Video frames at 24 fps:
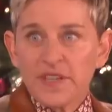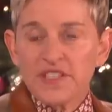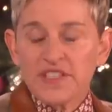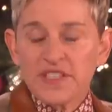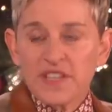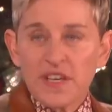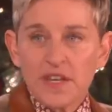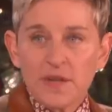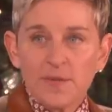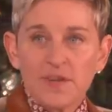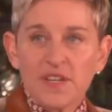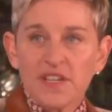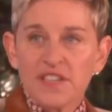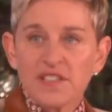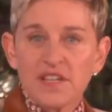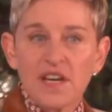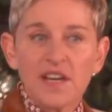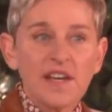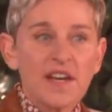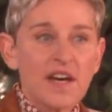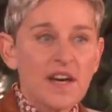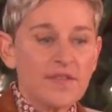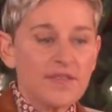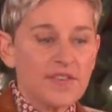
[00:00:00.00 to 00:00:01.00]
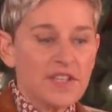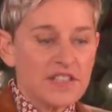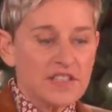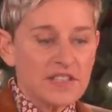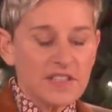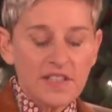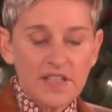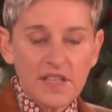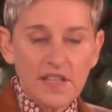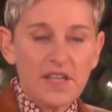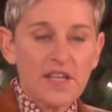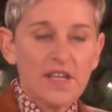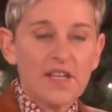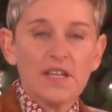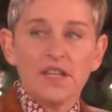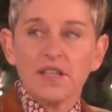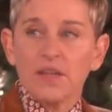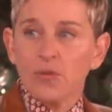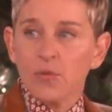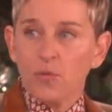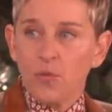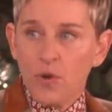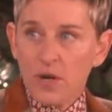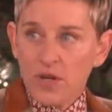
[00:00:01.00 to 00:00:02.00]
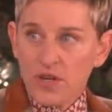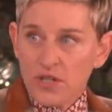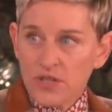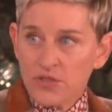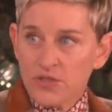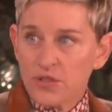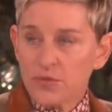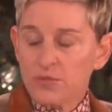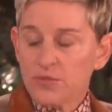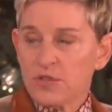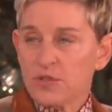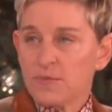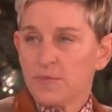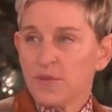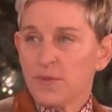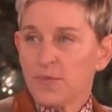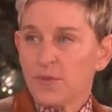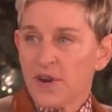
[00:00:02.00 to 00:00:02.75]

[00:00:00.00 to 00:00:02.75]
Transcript: to say because I obviously wanted you to be